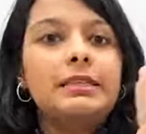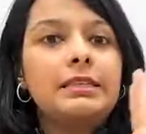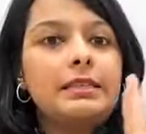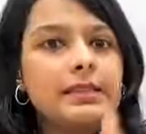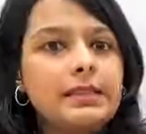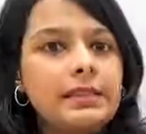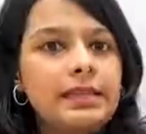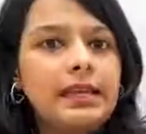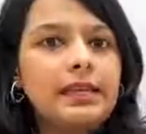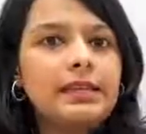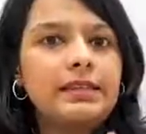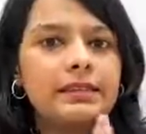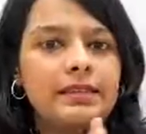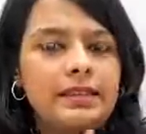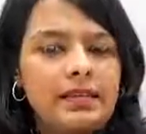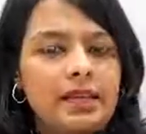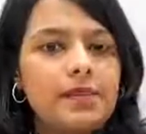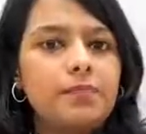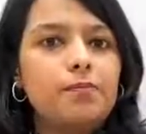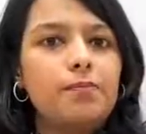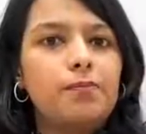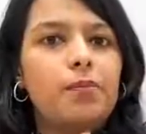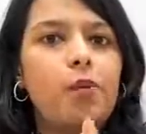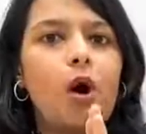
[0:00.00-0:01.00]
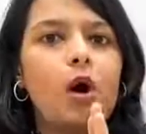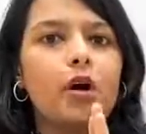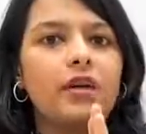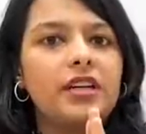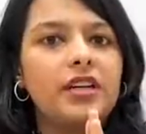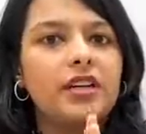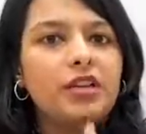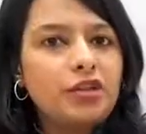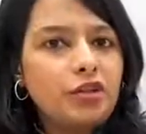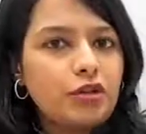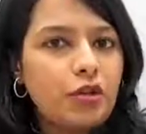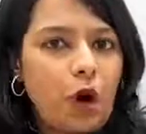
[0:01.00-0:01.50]
6
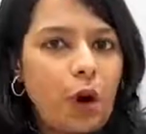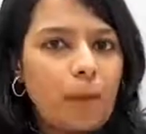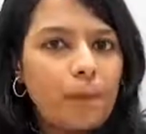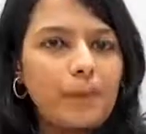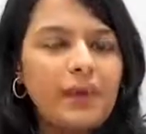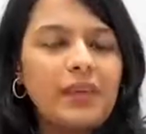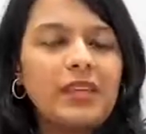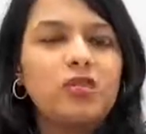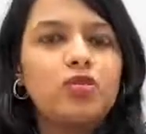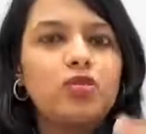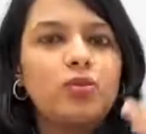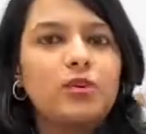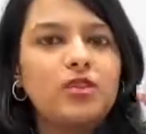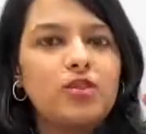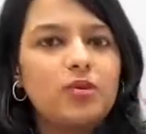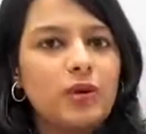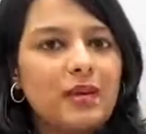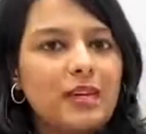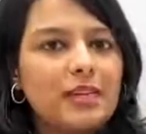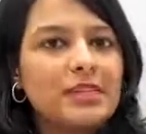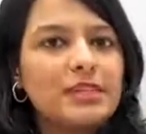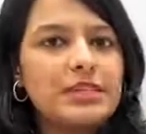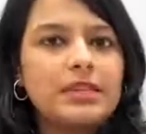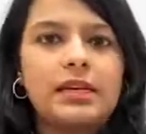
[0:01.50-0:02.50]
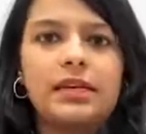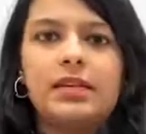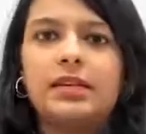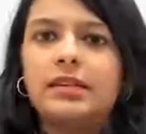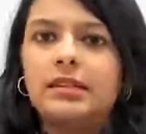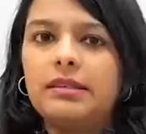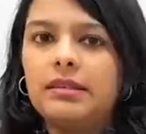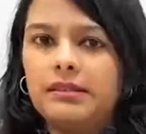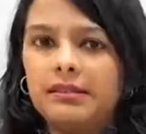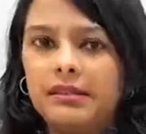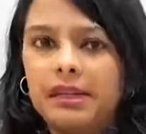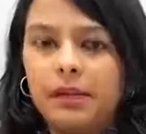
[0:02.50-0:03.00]
important topics which were listed
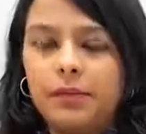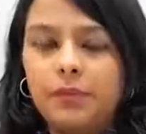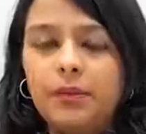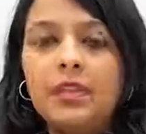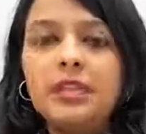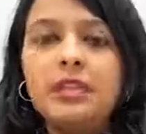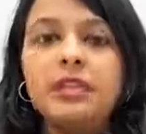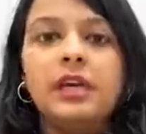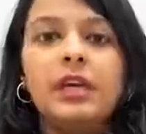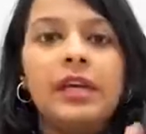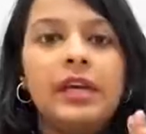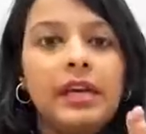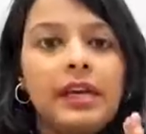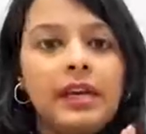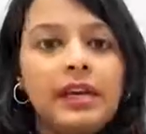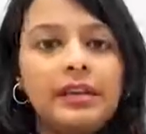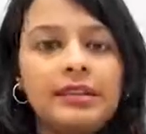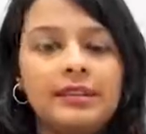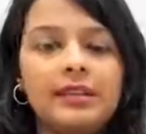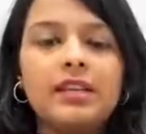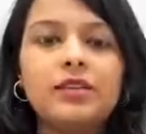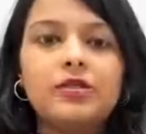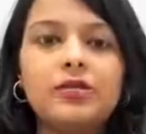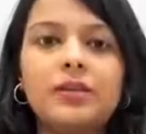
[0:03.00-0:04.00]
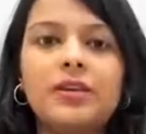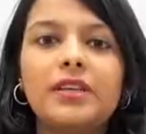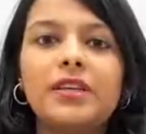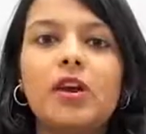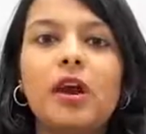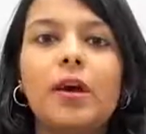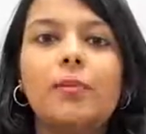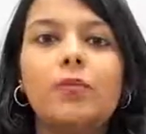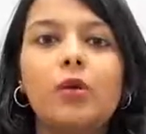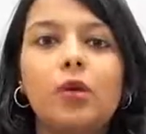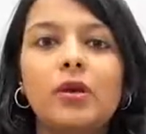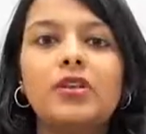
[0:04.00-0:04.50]
in the syllabus. In this video,
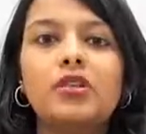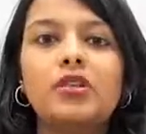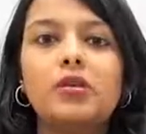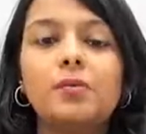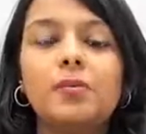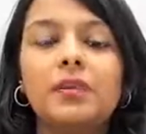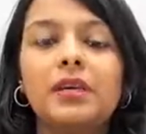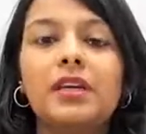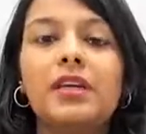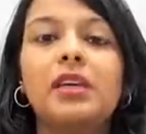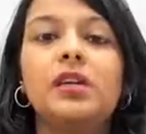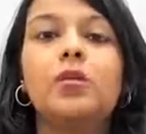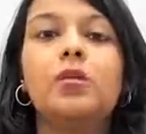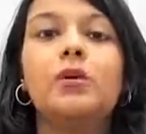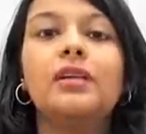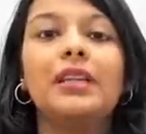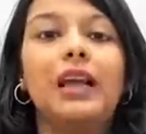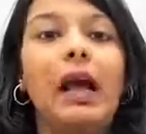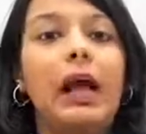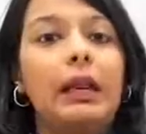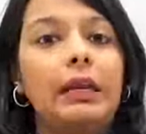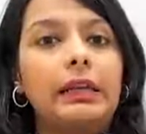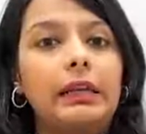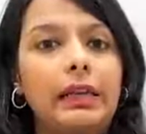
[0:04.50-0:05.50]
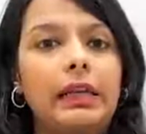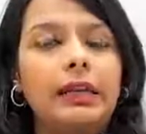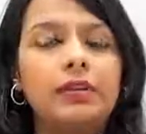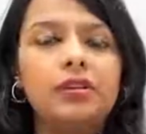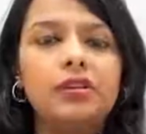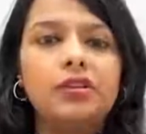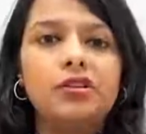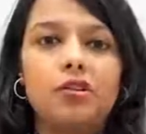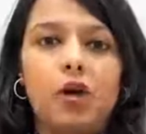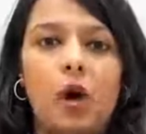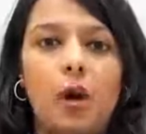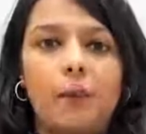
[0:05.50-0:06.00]
I am going to begin with
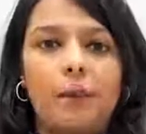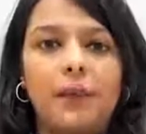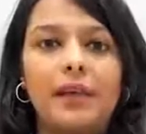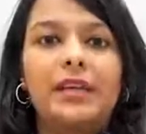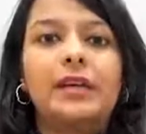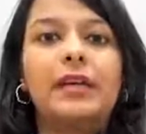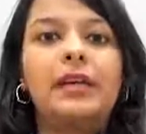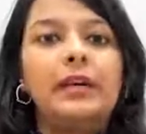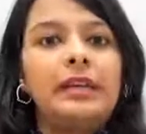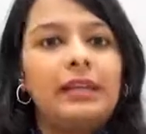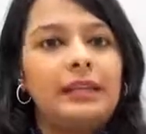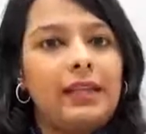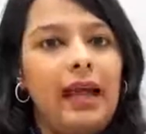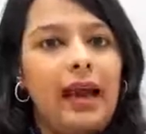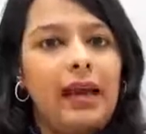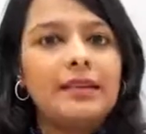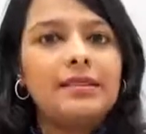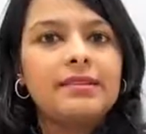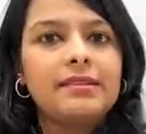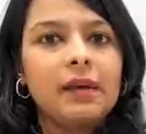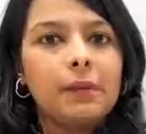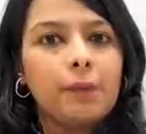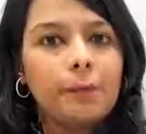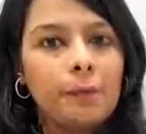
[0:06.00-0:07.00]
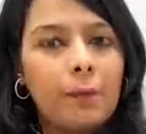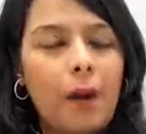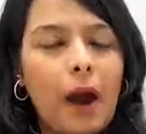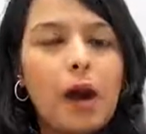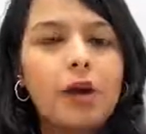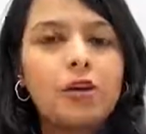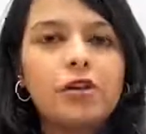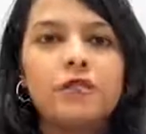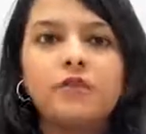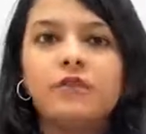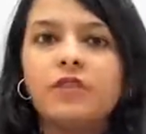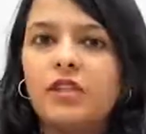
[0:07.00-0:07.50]
another topic that is a
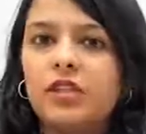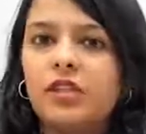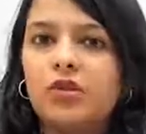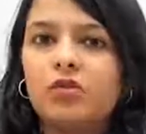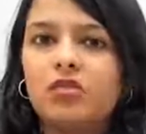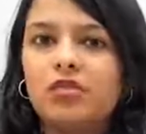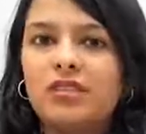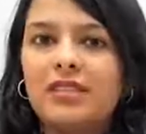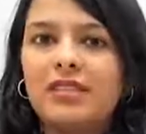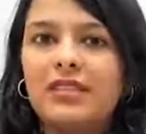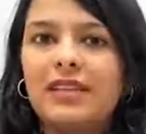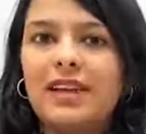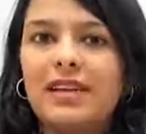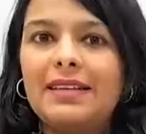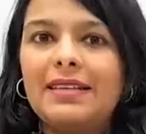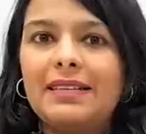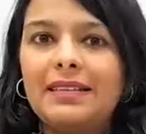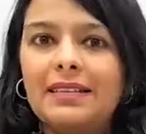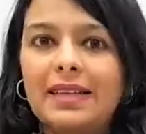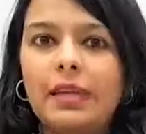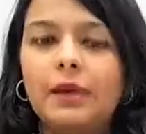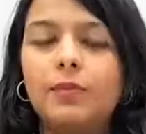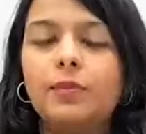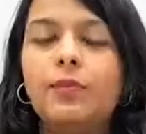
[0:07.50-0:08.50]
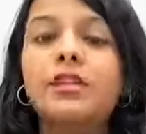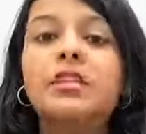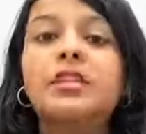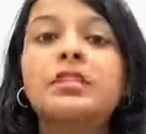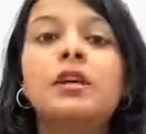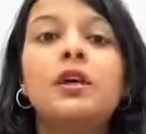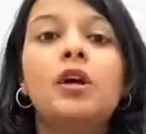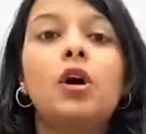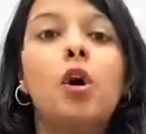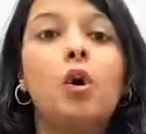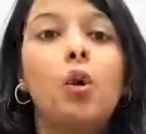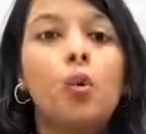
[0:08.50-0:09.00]
part of the UGC NET syllabus,
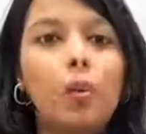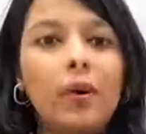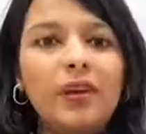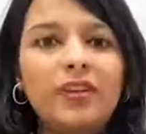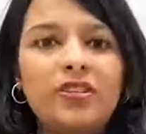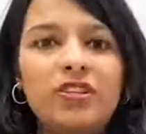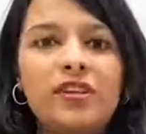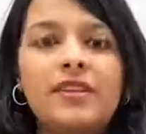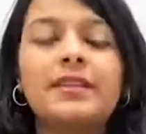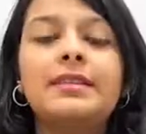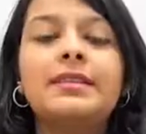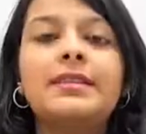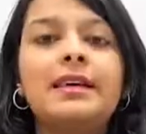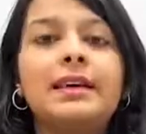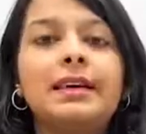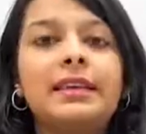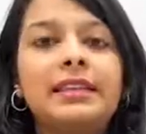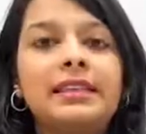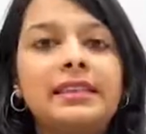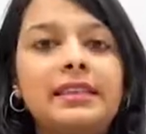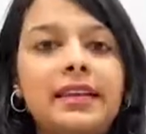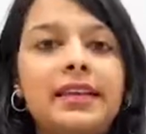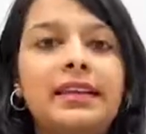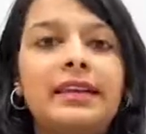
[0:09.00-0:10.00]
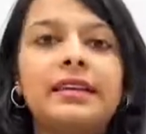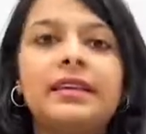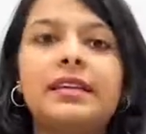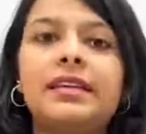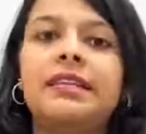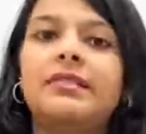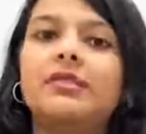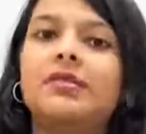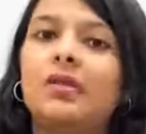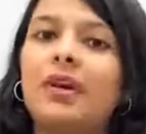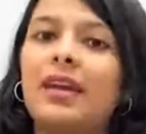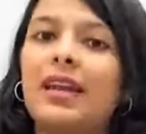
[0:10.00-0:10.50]
which is
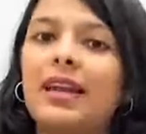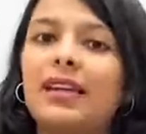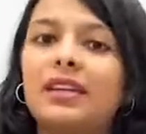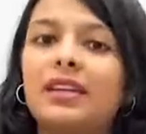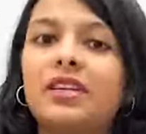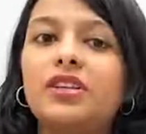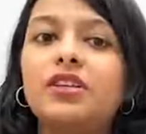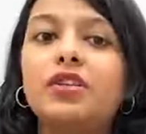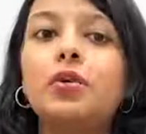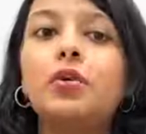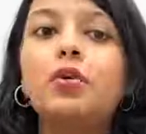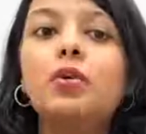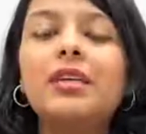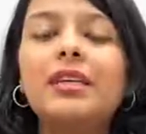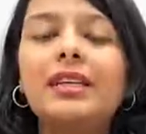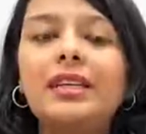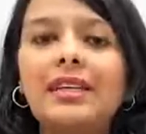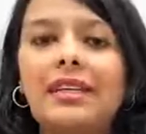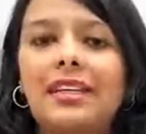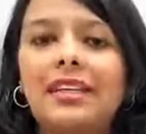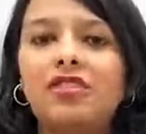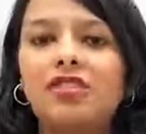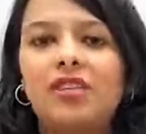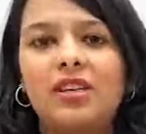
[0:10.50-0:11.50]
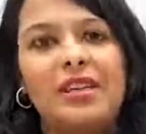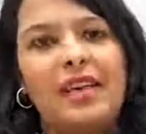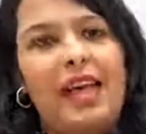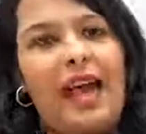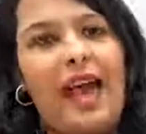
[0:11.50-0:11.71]
theories related to teaching